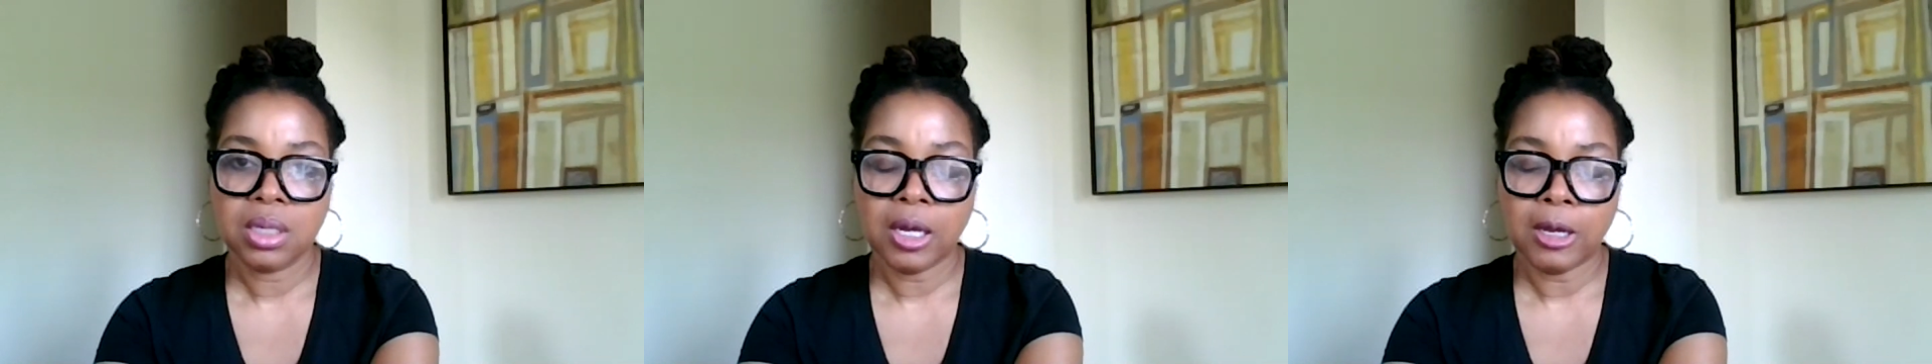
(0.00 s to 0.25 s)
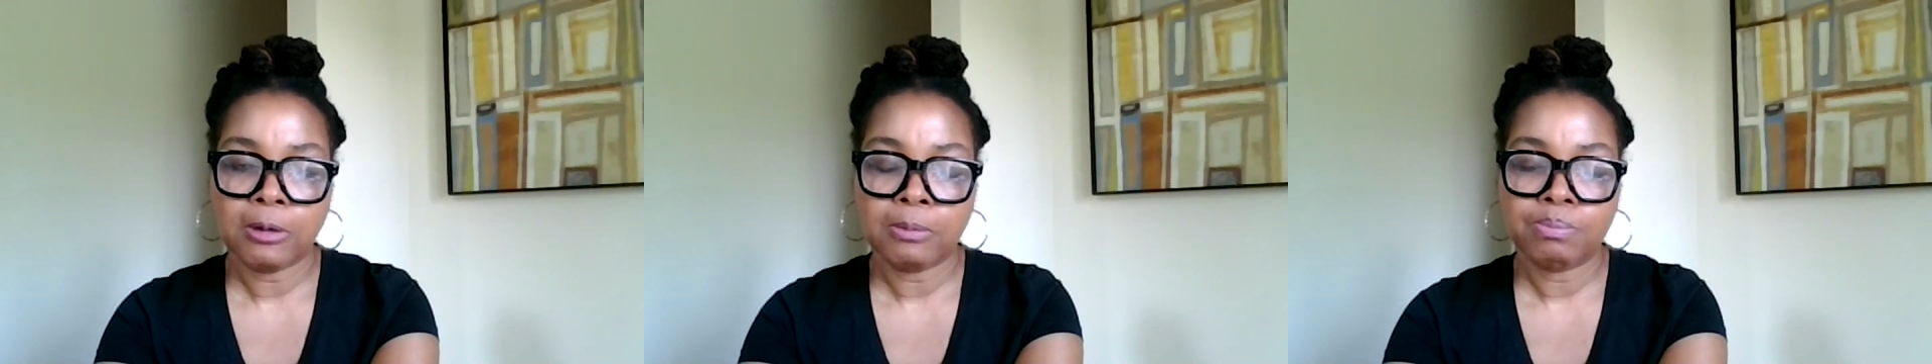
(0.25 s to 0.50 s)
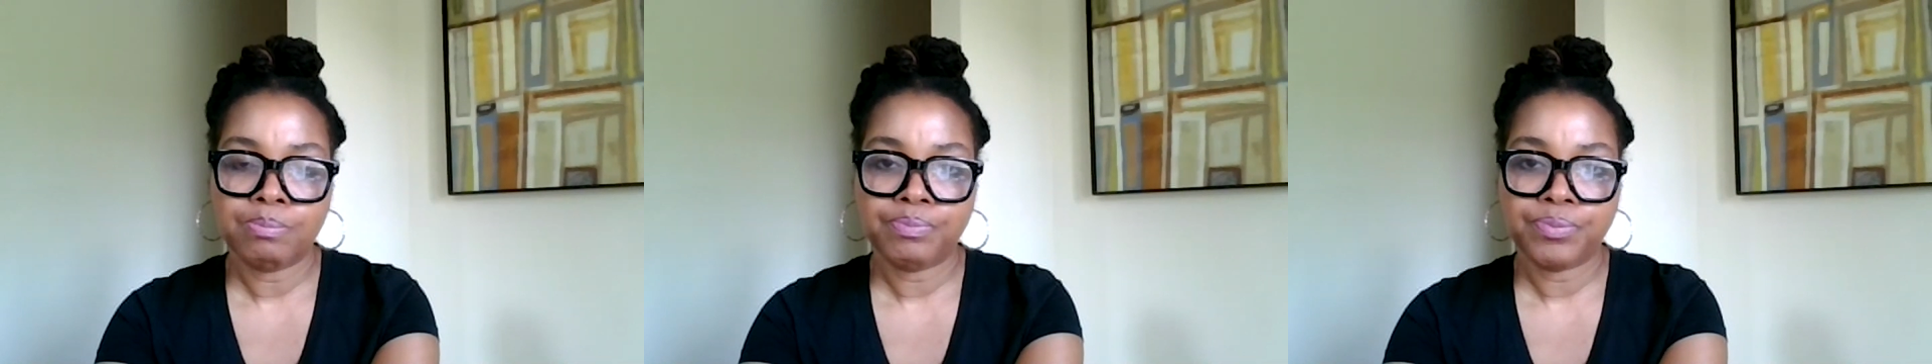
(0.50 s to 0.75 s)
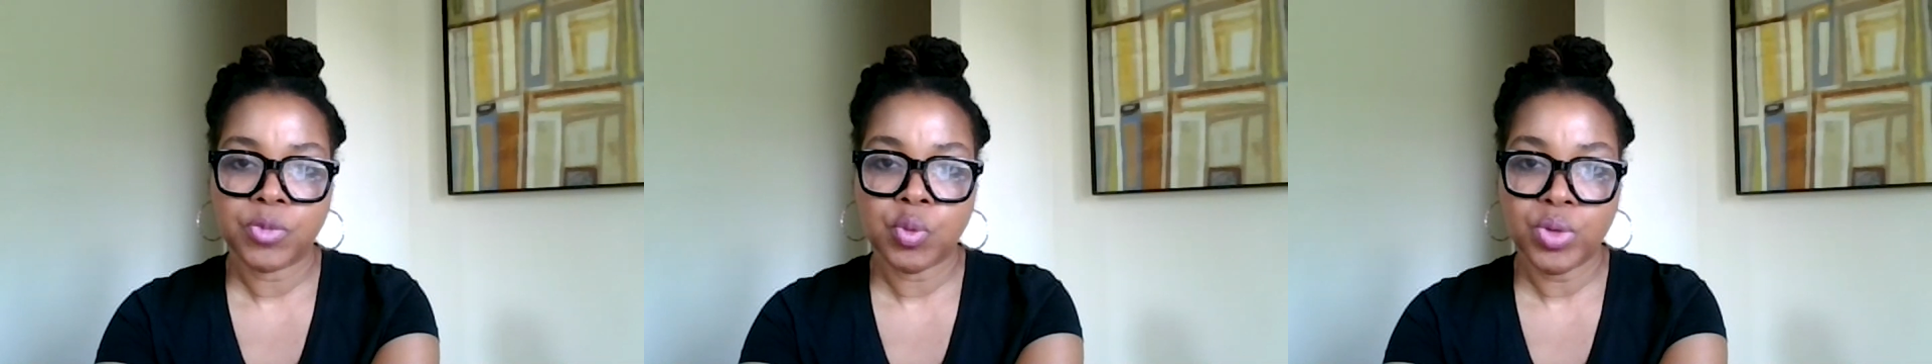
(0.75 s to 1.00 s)

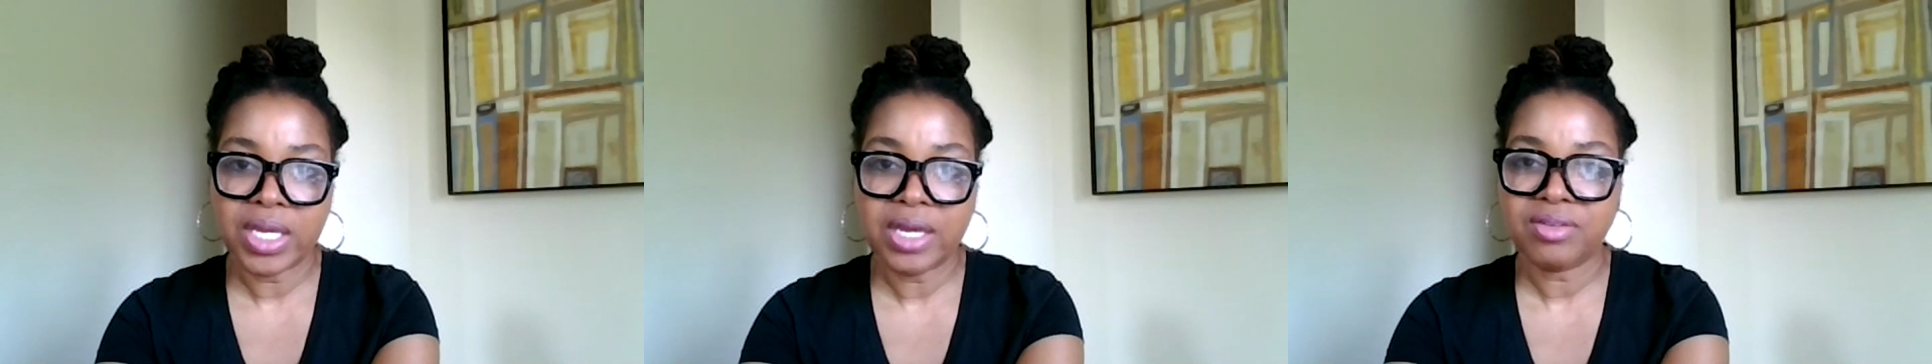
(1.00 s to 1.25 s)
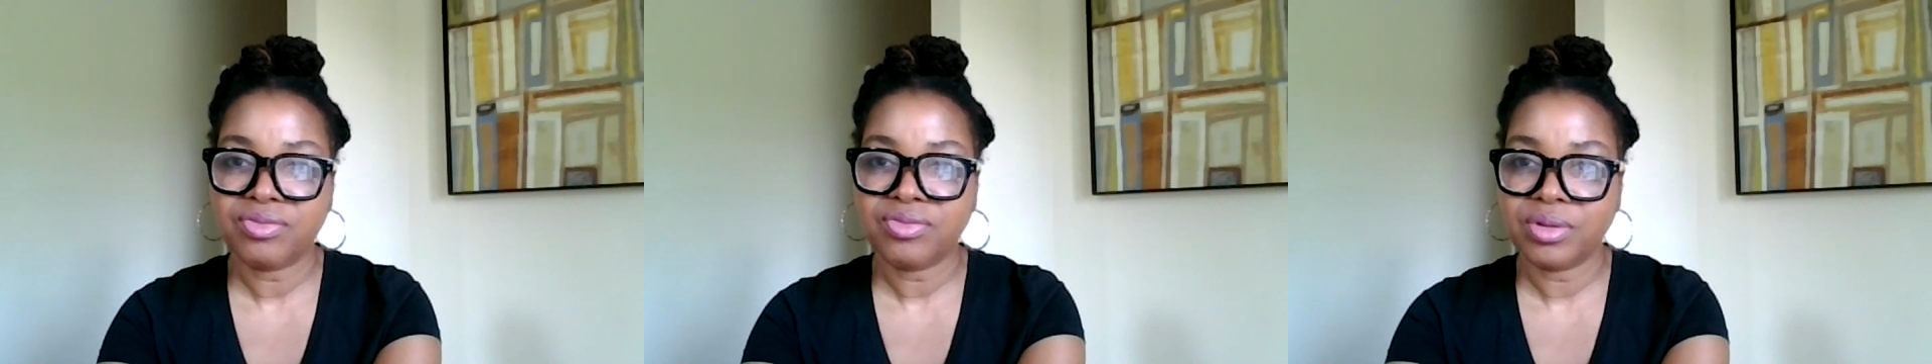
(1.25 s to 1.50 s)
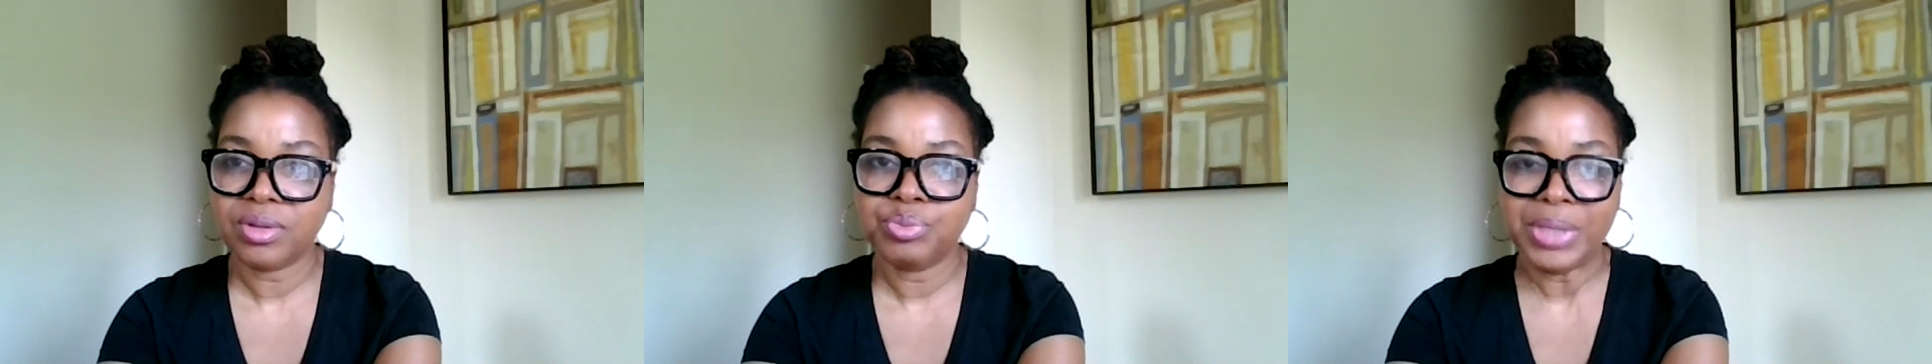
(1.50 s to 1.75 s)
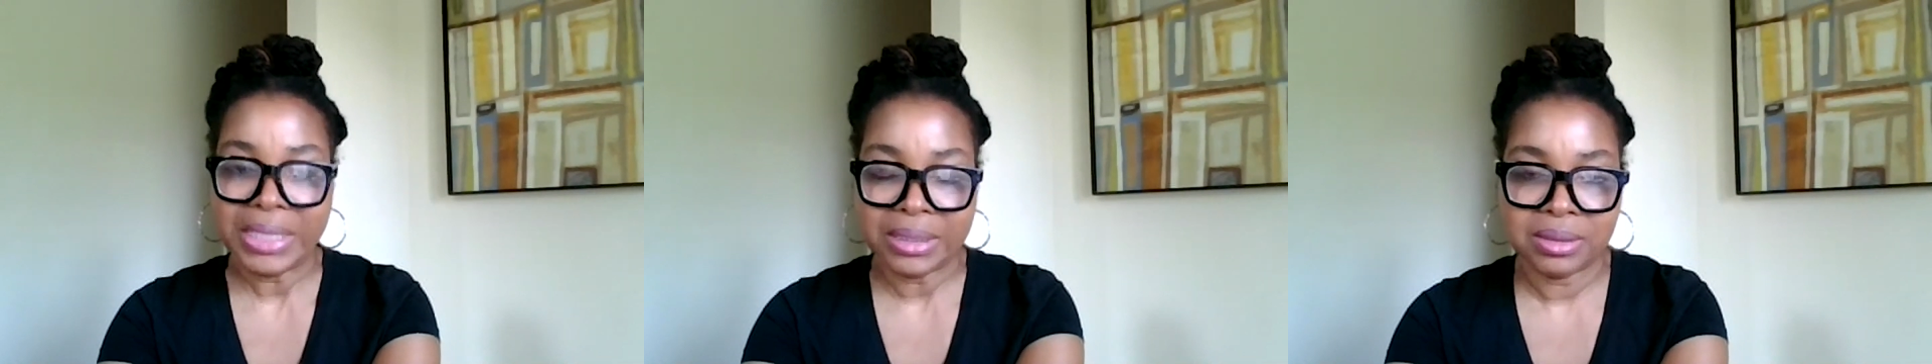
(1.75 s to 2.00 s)
um, we have
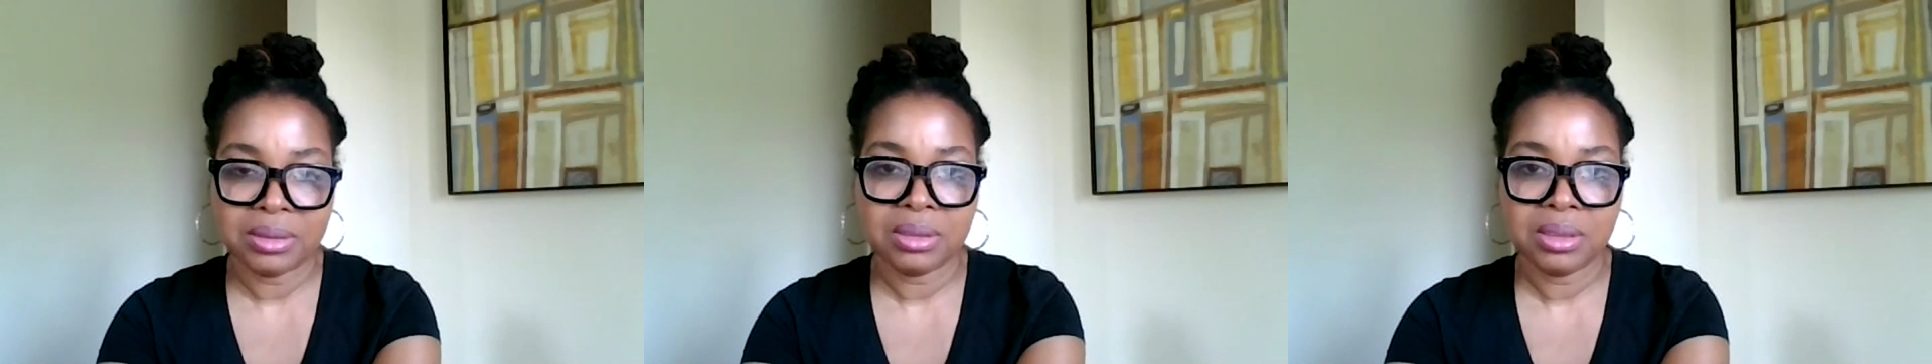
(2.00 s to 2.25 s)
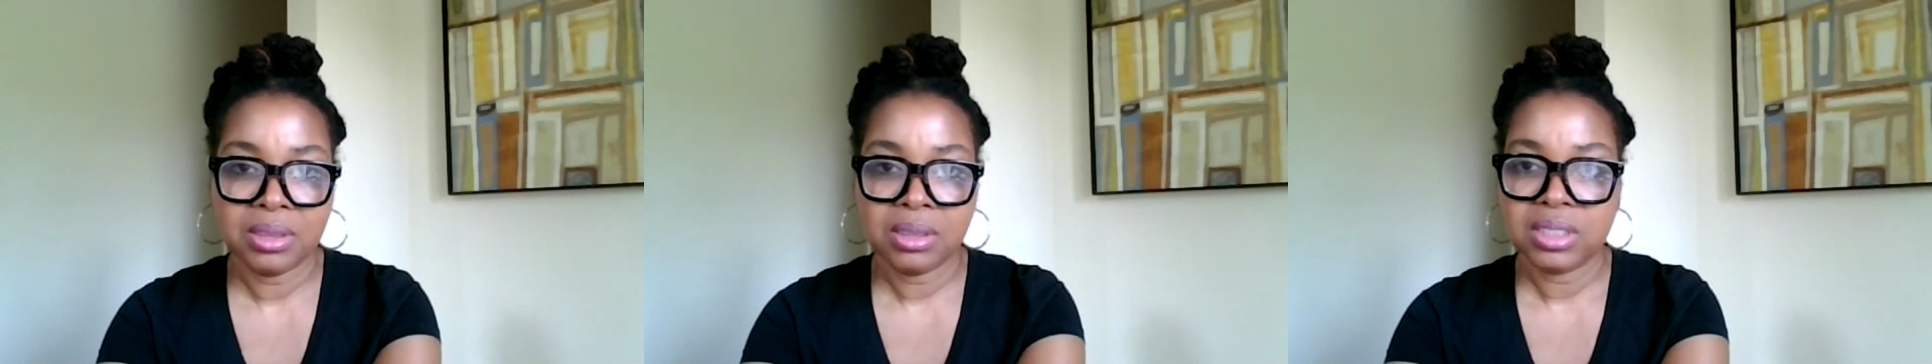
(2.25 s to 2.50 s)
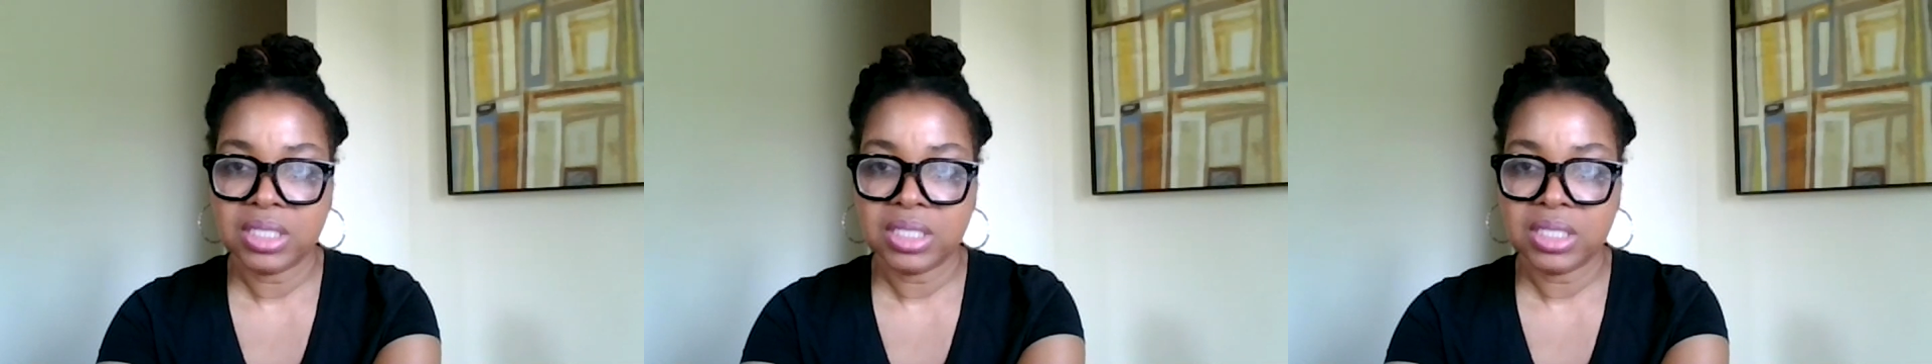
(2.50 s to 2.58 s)
been